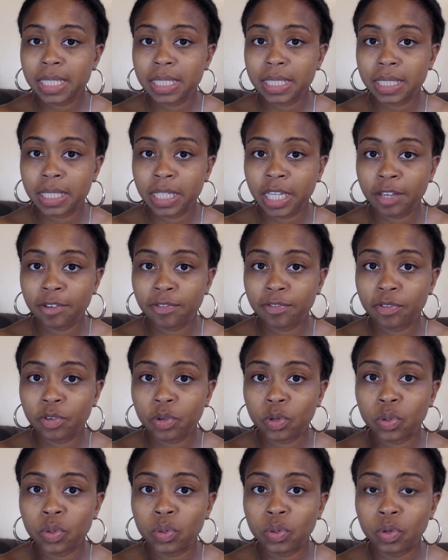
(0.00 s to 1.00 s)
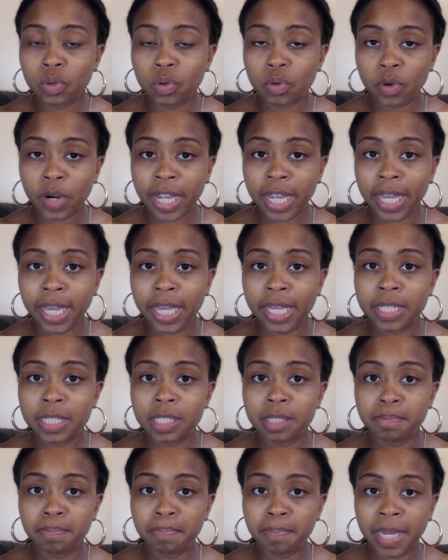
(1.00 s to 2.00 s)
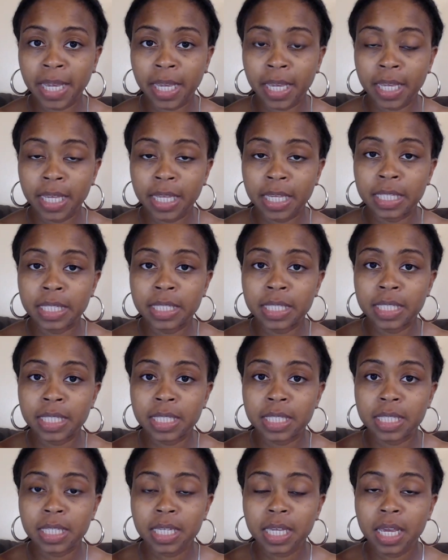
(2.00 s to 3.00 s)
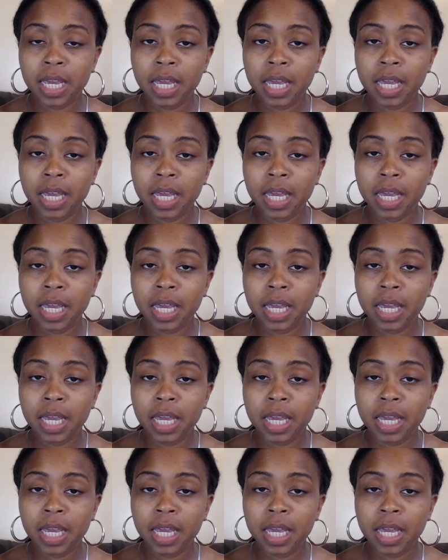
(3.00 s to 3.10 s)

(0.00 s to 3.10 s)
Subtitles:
seafood, grains, beans,